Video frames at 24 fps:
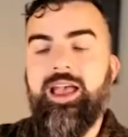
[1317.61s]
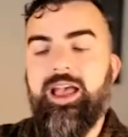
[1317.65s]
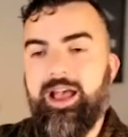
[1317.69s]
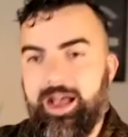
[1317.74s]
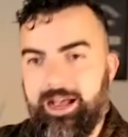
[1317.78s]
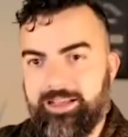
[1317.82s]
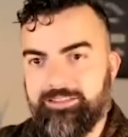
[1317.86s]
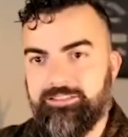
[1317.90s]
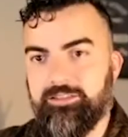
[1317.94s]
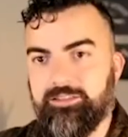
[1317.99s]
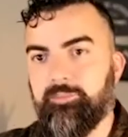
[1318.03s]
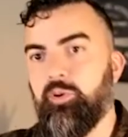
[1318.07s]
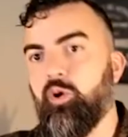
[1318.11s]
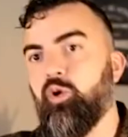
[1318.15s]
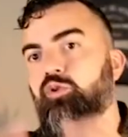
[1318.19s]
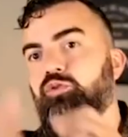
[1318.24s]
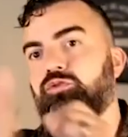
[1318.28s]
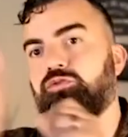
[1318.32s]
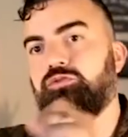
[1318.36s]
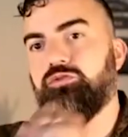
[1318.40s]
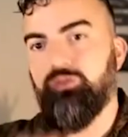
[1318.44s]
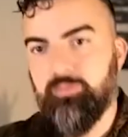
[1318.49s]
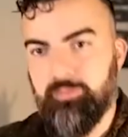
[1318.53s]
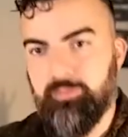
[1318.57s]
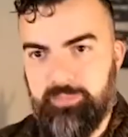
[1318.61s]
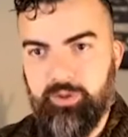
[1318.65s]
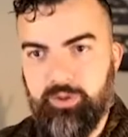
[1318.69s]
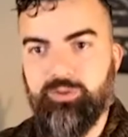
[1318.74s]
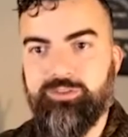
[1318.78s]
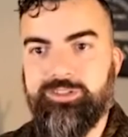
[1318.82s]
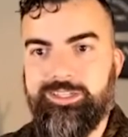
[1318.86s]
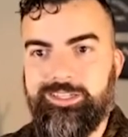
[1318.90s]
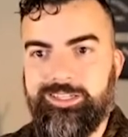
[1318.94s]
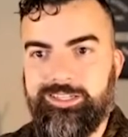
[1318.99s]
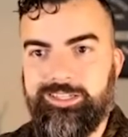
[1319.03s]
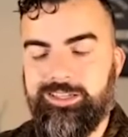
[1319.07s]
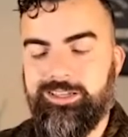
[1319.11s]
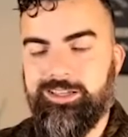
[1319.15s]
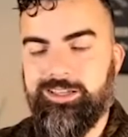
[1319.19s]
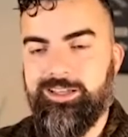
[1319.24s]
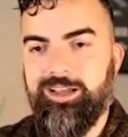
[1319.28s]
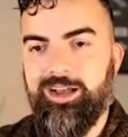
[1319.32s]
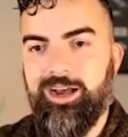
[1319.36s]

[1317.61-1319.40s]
as opposed to building a